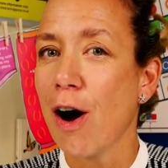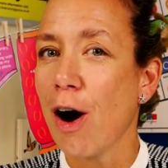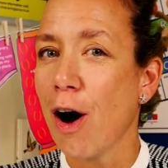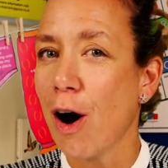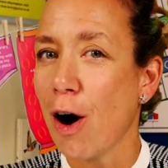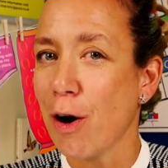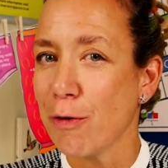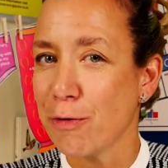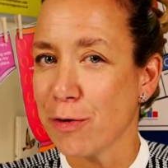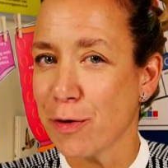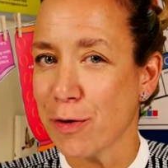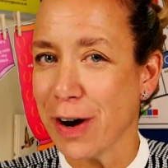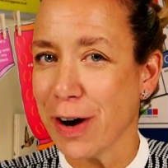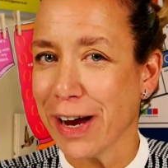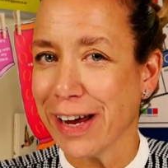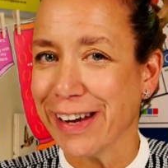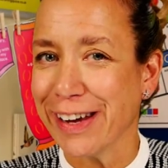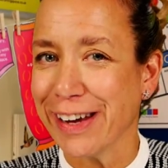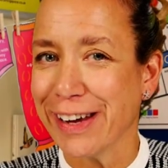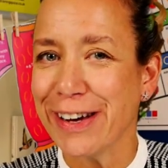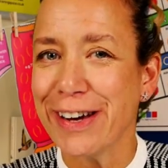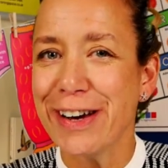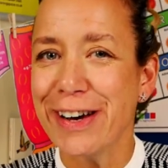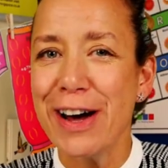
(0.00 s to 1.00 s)

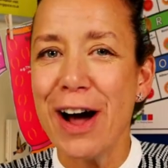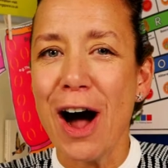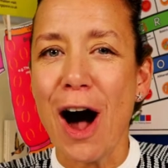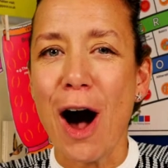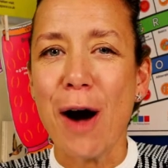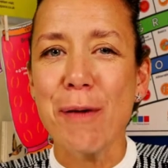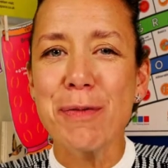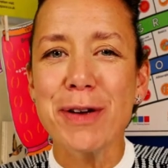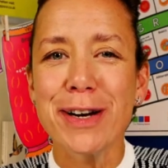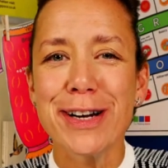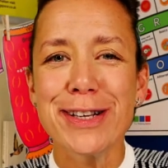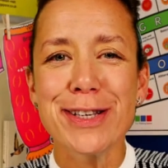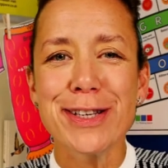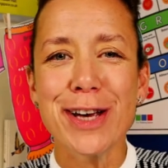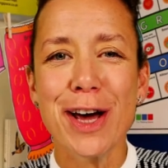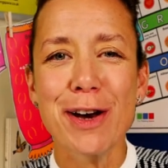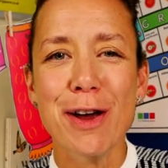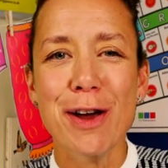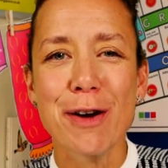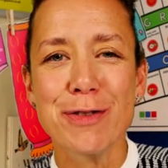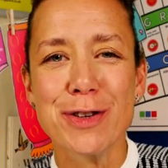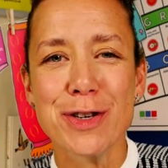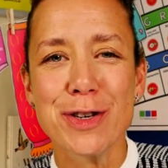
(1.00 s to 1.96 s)
hovering. I'm going to turn over